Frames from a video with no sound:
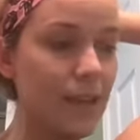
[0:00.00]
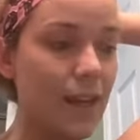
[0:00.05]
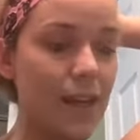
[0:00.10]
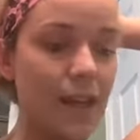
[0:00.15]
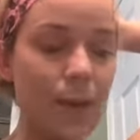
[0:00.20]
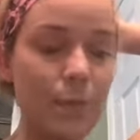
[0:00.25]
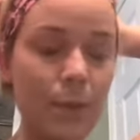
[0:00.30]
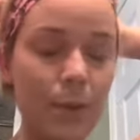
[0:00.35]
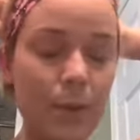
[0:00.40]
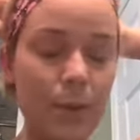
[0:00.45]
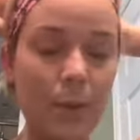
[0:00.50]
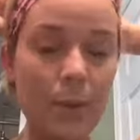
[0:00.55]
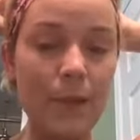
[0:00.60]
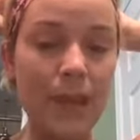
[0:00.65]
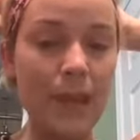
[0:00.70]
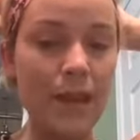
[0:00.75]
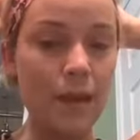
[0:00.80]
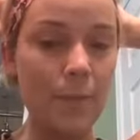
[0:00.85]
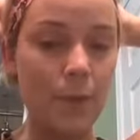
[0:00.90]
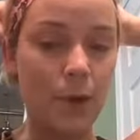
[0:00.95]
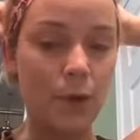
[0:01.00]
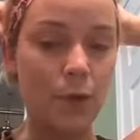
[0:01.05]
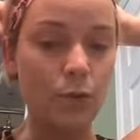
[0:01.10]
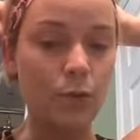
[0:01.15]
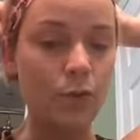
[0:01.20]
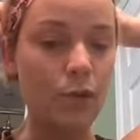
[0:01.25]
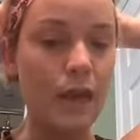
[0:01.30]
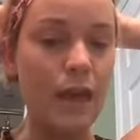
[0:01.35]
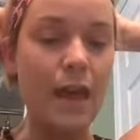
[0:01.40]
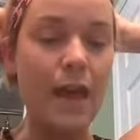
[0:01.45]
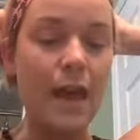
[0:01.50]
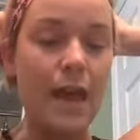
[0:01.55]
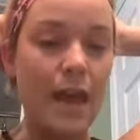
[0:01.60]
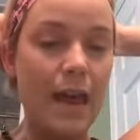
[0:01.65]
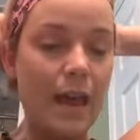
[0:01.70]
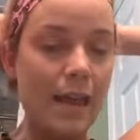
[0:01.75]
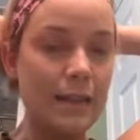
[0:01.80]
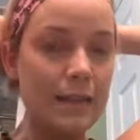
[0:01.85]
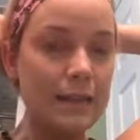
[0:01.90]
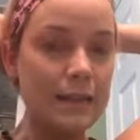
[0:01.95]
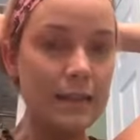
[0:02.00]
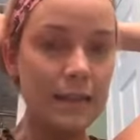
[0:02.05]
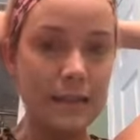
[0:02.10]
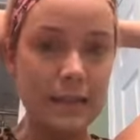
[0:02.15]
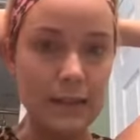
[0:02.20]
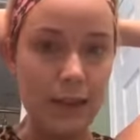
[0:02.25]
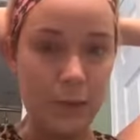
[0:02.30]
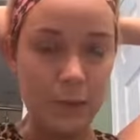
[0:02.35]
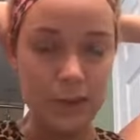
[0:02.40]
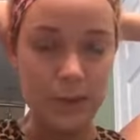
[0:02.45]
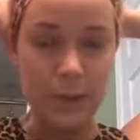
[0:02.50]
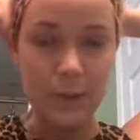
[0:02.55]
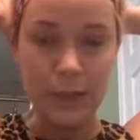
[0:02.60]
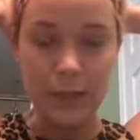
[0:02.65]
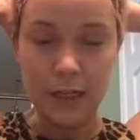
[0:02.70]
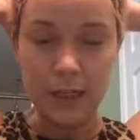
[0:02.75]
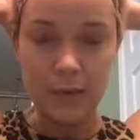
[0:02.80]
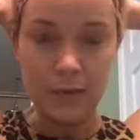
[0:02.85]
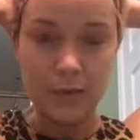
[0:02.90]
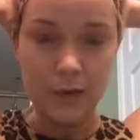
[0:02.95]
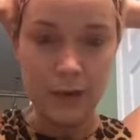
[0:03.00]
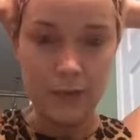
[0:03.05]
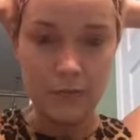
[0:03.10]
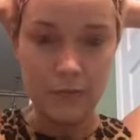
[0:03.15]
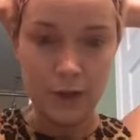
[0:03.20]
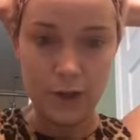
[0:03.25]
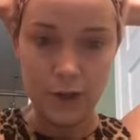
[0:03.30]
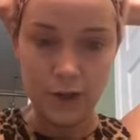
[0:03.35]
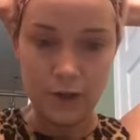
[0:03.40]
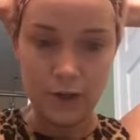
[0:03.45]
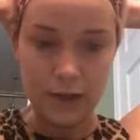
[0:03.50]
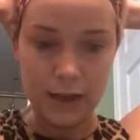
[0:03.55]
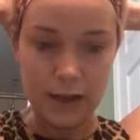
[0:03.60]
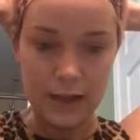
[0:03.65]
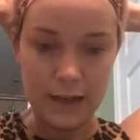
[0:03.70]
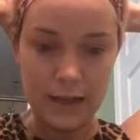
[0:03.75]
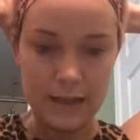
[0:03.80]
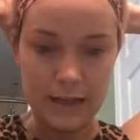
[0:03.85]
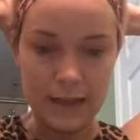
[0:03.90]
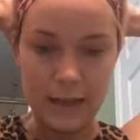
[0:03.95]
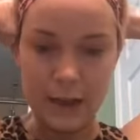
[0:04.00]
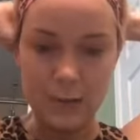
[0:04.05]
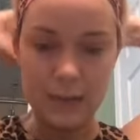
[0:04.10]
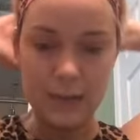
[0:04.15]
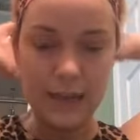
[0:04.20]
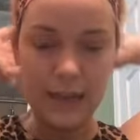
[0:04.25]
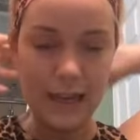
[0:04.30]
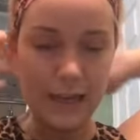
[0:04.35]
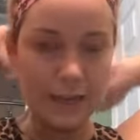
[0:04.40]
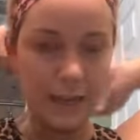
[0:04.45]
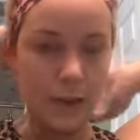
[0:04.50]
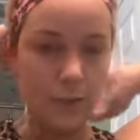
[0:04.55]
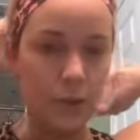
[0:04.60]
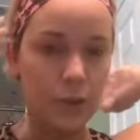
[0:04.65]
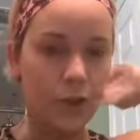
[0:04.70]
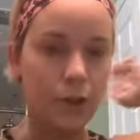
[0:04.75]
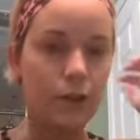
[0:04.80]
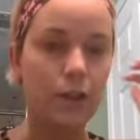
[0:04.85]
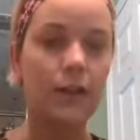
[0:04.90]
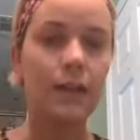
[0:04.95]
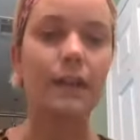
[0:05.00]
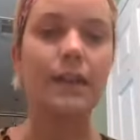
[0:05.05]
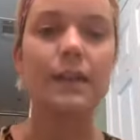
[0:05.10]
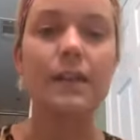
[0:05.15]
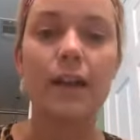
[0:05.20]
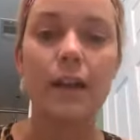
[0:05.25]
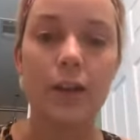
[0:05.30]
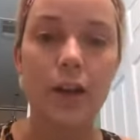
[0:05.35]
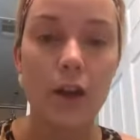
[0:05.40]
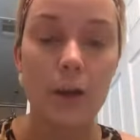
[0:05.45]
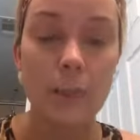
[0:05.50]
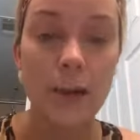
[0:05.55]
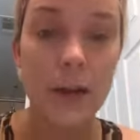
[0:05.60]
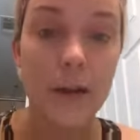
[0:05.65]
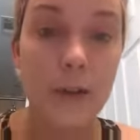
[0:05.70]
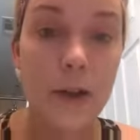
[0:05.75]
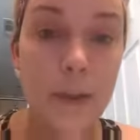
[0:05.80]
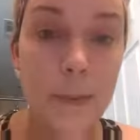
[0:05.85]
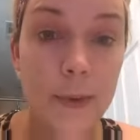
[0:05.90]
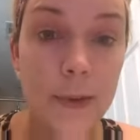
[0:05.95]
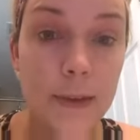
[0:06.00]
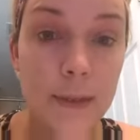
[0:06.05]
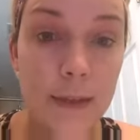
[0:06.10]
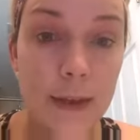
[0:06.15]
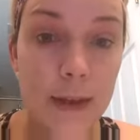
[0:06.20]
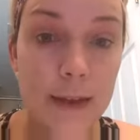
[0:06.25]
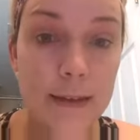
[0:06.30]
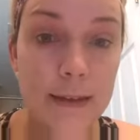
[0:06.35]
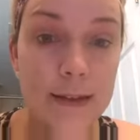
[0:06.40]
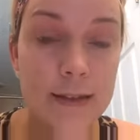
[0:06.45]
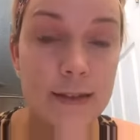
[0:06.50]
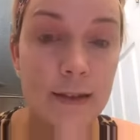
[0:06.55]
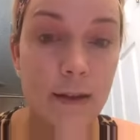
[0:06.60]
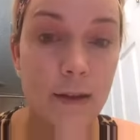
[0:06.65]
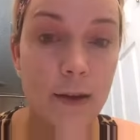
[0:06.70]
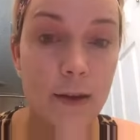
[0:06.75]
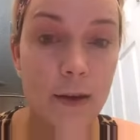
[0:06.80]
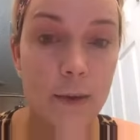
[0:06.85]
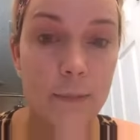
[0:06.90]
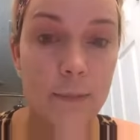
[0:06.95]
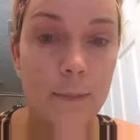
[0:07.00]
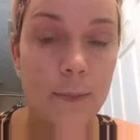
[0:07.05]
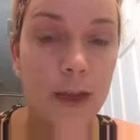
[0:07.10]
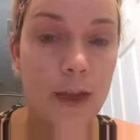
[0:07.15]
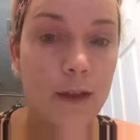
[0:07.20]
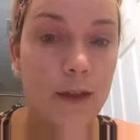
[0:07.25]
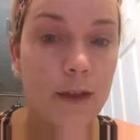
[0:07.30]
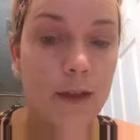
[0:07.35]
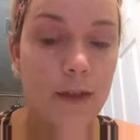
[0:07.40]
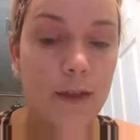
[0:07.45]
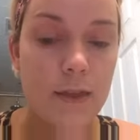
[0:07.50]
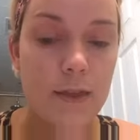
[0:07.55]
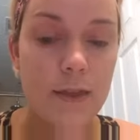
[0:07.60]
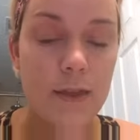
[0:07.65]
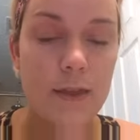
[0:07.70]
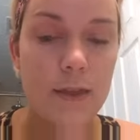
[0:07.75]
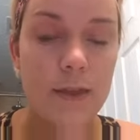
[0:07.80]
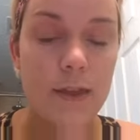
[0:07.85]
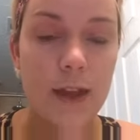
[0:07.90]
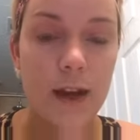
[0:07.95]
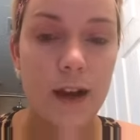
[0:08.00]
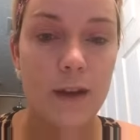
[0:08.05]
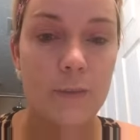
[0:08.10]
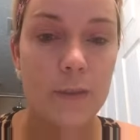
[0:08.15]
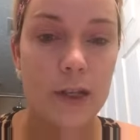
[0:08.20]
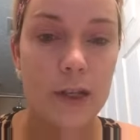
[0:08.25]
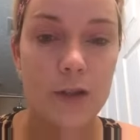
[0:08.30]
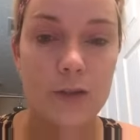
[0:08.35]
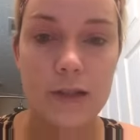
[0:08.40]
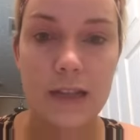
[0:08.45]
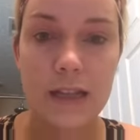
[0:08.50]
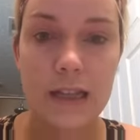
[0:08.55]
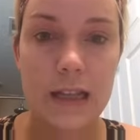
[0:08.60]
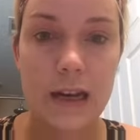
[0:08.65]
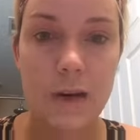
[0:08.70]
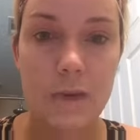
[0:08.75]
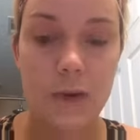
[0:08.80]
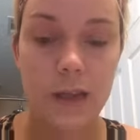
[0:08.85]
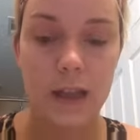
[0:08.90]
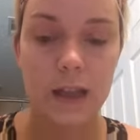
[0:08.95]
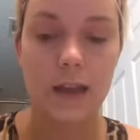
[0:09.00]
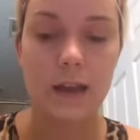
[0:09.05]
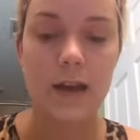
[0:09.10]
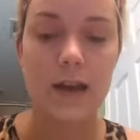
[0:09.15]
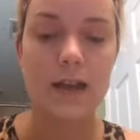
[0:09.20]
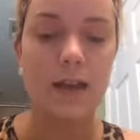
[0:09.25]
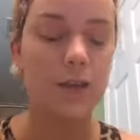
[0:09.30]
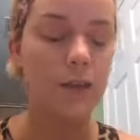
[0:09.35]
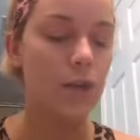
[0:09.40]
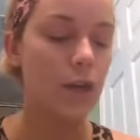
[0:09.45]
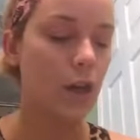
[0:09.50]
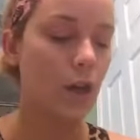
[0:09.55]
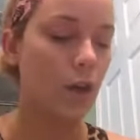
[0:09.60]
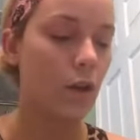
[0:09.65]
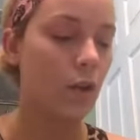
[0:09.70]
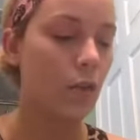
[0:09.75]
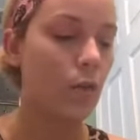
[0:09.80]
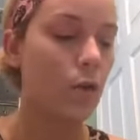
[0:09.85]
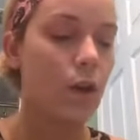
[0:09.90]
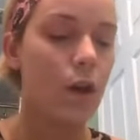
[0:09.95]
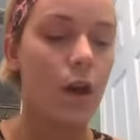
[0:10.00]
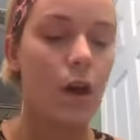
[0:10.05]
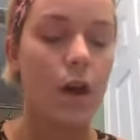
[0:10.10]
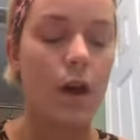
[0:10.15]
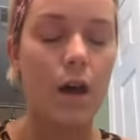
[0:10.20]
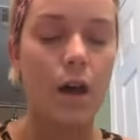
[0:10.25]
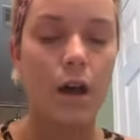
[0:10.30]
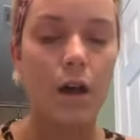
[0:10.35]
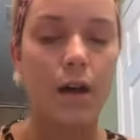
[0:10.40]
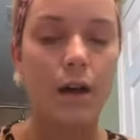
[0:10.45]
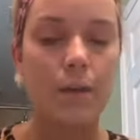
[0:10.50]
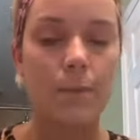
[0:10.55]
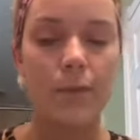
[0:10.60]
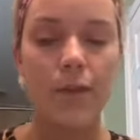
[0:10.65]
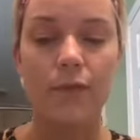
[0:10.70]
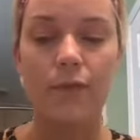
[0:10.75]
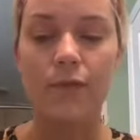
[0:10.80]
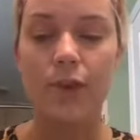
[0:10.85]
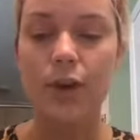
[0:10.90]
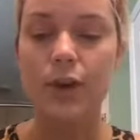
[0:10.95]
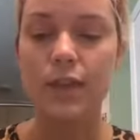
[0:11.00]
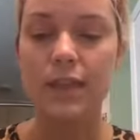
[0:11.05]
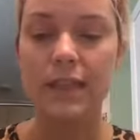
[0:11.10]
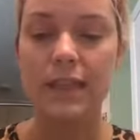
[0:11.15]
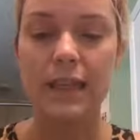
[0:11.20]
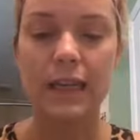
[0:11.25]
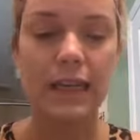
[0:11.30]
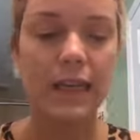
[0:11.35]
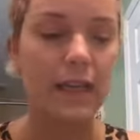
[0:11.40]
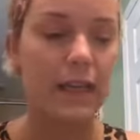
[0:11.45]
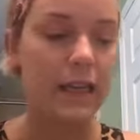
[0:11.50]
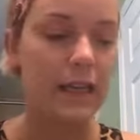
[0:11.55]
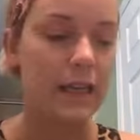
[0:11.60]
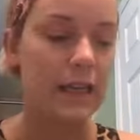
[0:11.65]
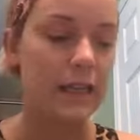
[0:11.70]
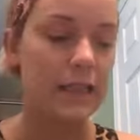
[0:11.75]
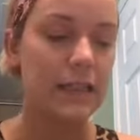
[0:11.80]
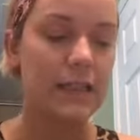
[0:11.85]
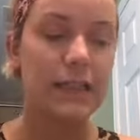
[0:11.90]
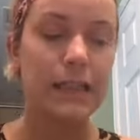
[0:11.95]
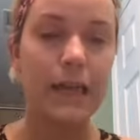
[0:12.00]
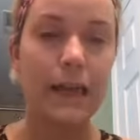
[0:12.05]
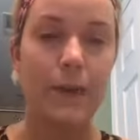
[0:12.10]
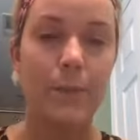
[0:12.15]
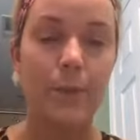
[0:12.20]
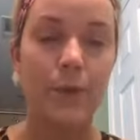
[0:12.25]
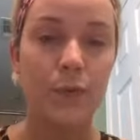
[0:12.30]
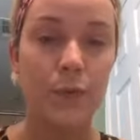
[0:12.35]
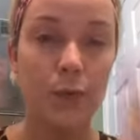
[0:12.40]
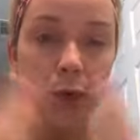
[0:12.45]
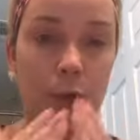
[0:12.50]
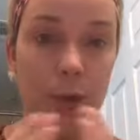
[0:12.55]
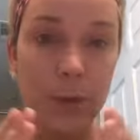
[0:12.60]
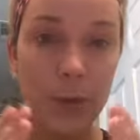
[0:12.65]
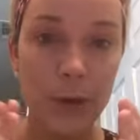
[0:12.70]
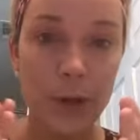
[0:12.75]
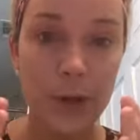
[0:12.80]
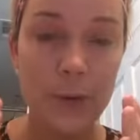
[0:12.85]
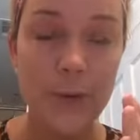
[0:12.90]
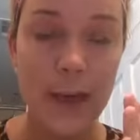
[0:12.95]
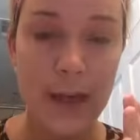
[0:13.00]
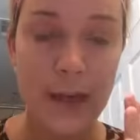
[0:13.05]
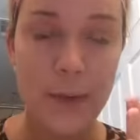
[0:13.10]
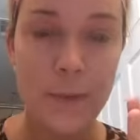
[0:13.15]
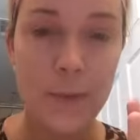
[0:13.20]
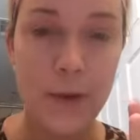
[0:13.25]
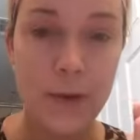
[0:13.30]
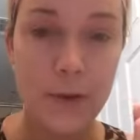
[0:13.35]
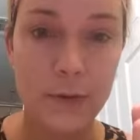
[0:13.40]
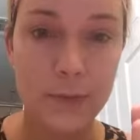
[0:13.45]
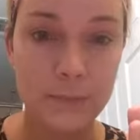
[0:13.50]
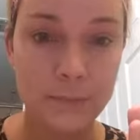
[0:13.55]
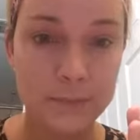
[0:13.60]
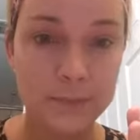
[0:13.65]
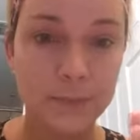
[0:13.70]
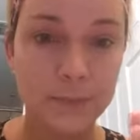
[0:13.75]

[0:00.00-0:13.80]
and put my makeup on. And since I was putting it on, I figured that I would take the opportunity to tell y'all about a couple of things that I've been using that I really like. So the first thing is that before you put your makeup on,